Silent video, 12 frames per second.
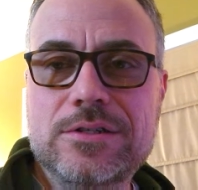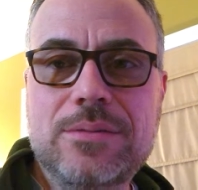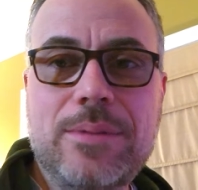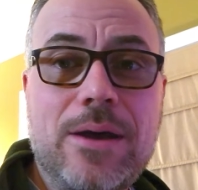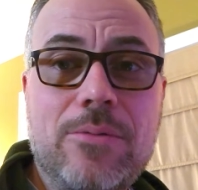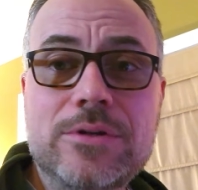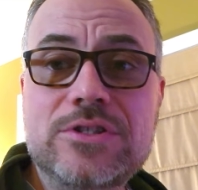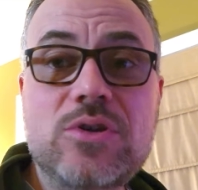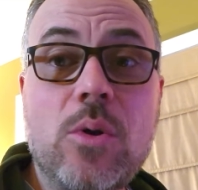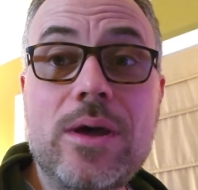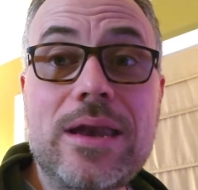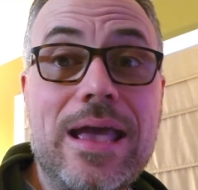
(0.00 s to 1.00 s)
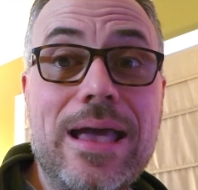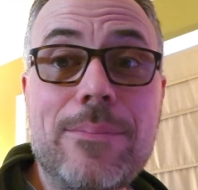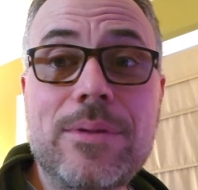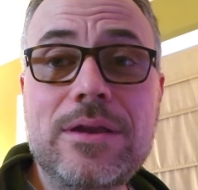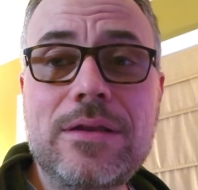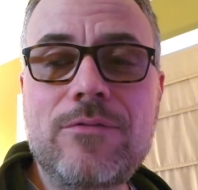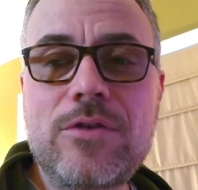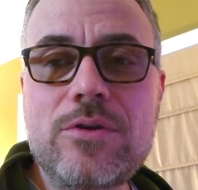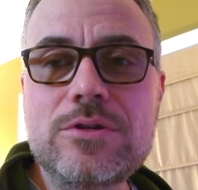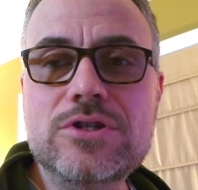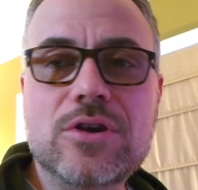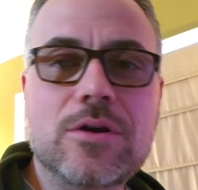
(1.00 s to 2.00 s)
about what's going to happen in the
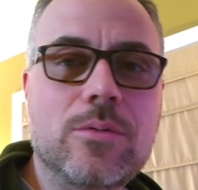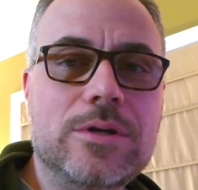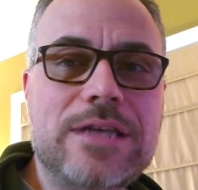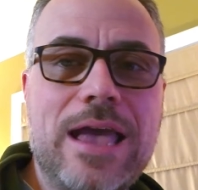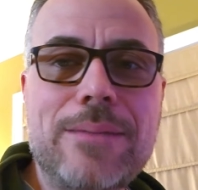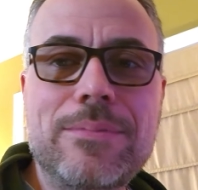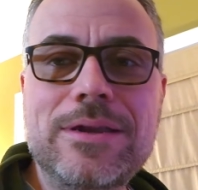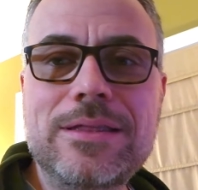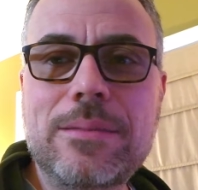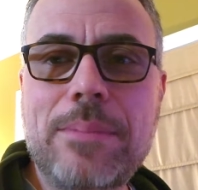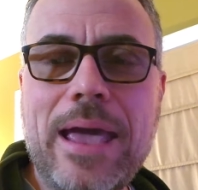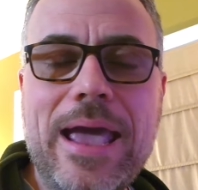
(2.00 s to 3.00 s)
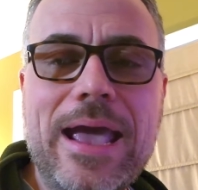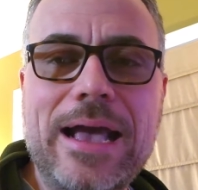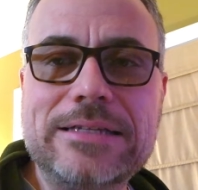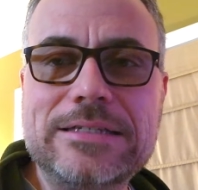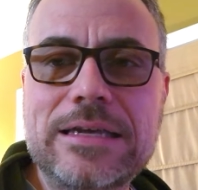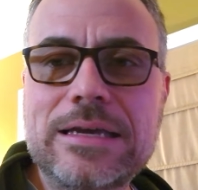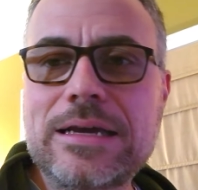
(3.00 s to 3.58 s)
future and what's happened in the past.